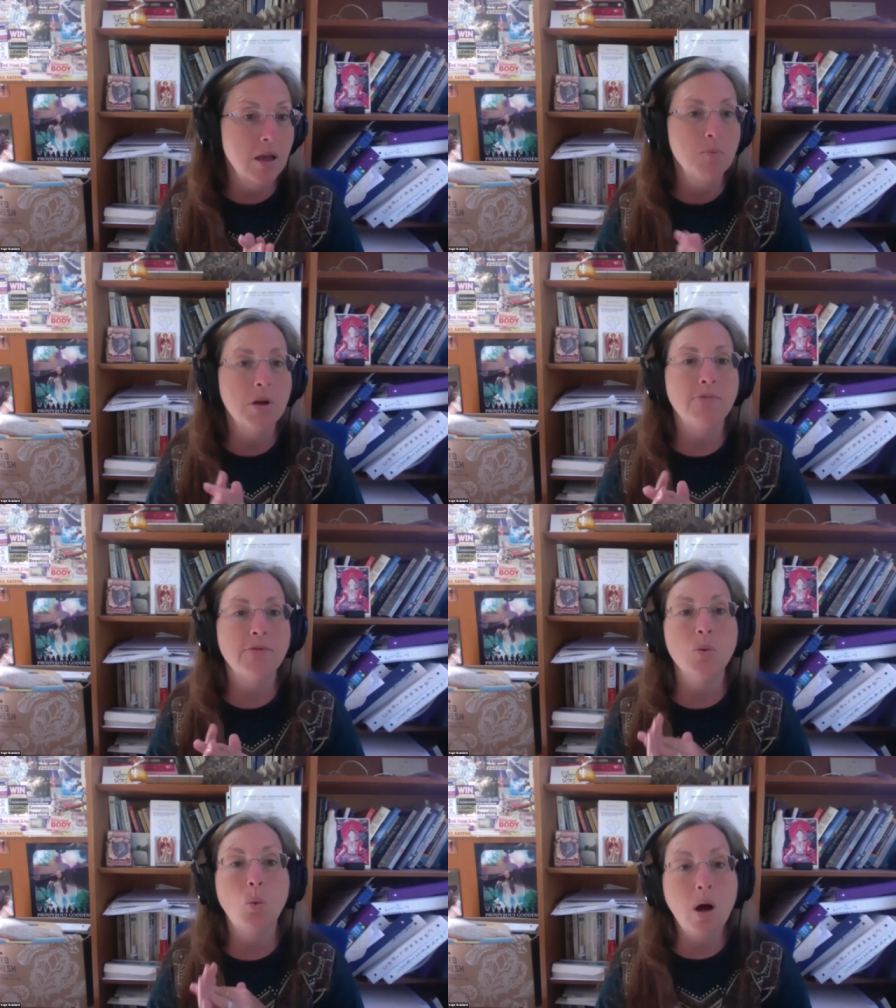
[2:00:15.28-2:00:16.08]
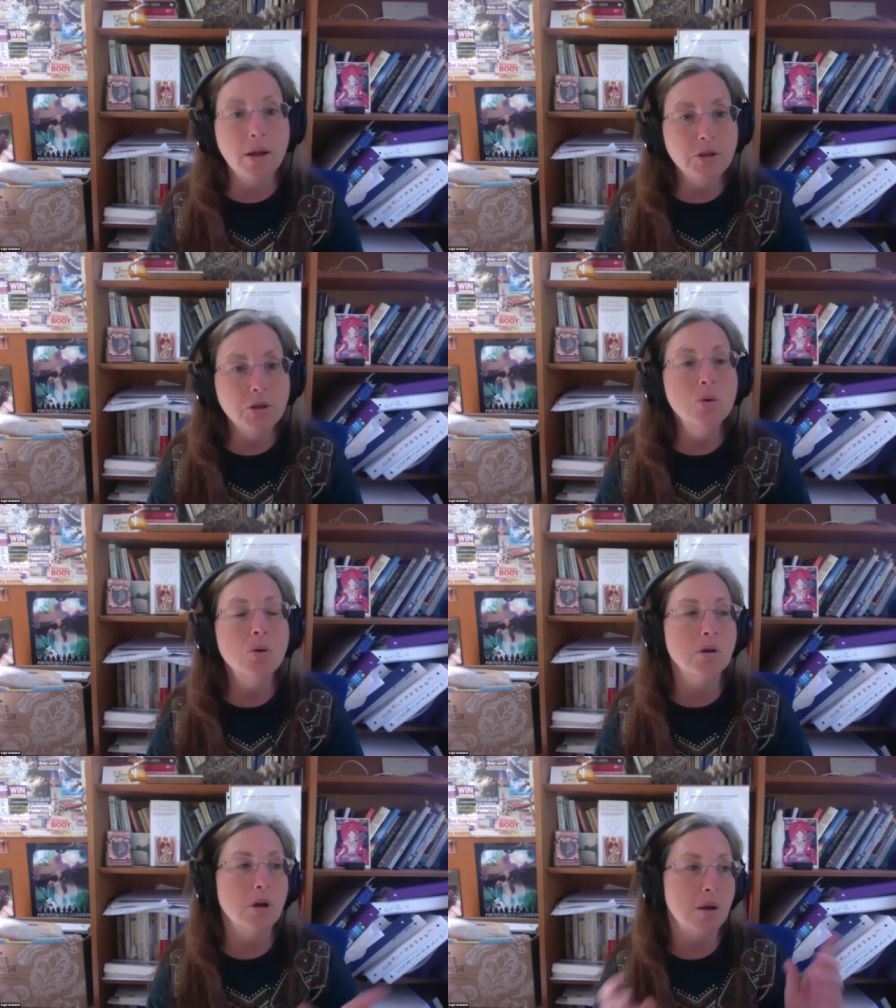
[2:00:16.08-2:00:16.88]
But if you want to, you
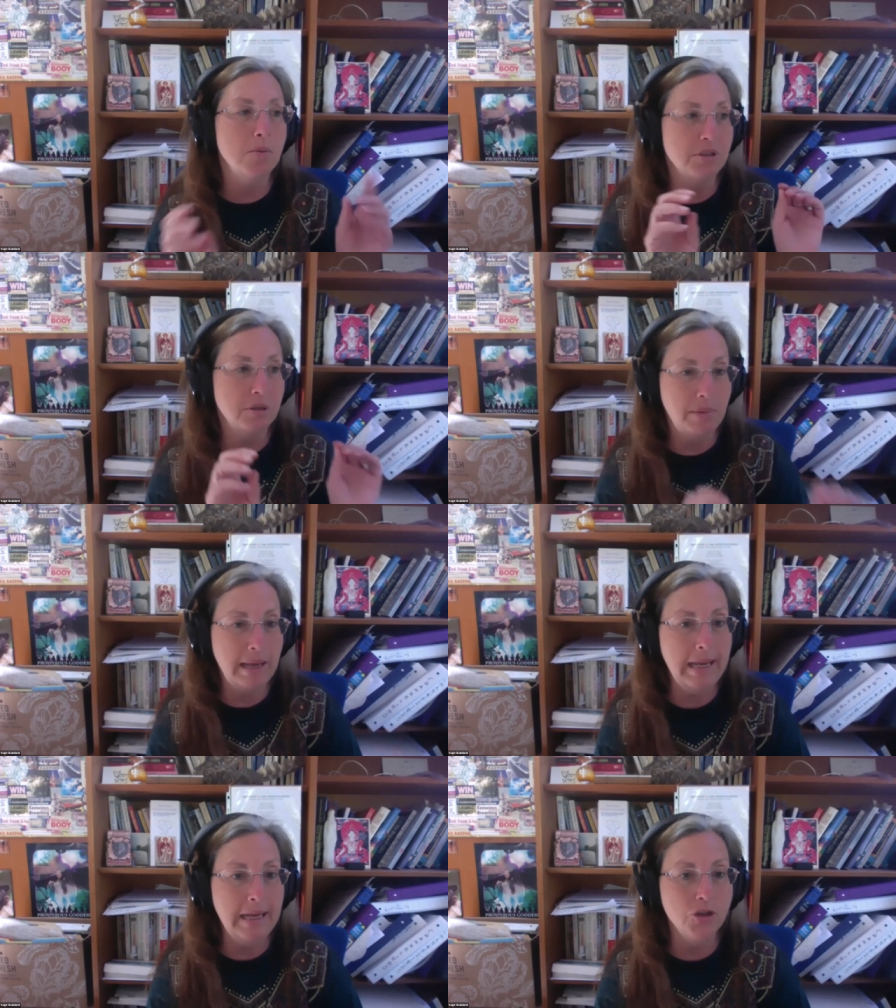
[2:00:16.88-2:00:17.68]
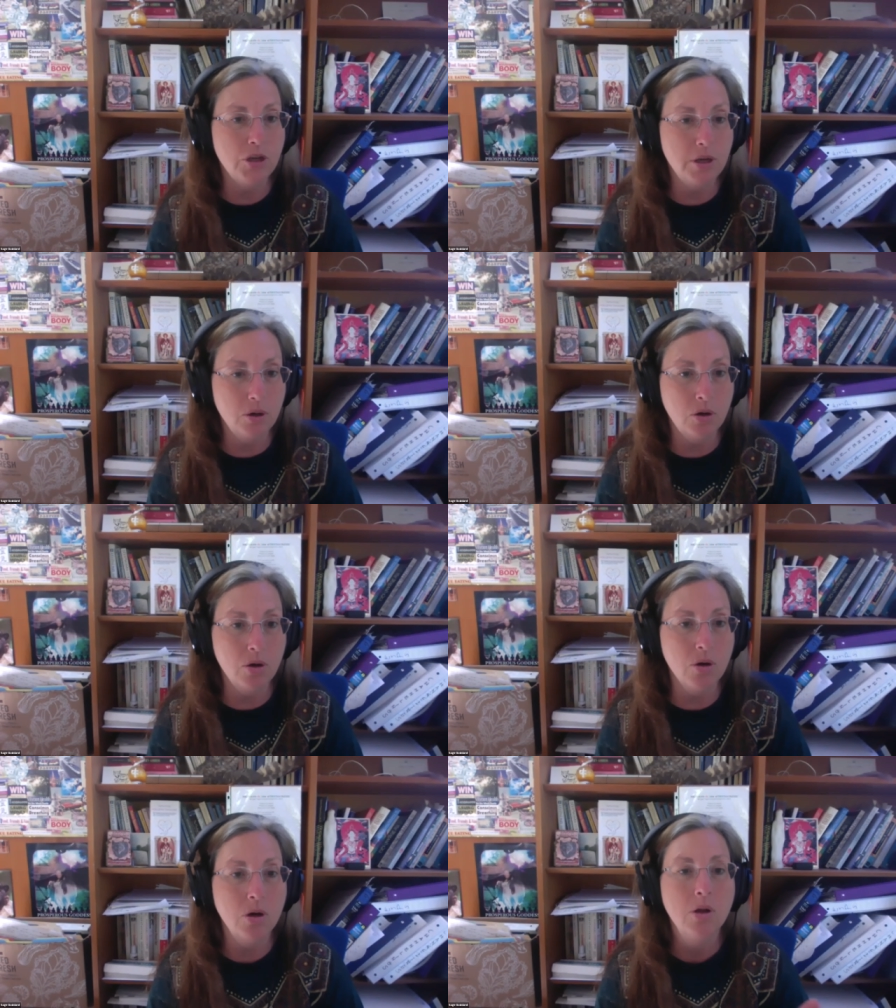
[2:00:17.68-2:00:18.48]
can come to the page
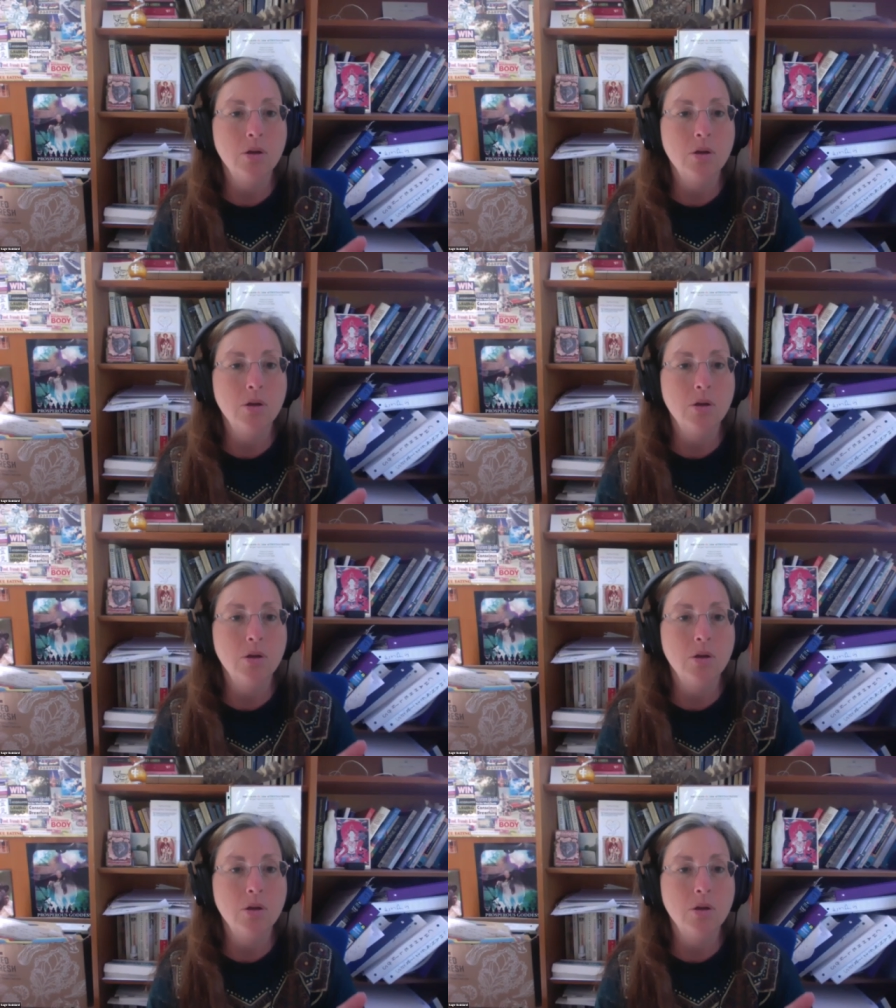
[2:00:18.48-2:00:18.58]
here.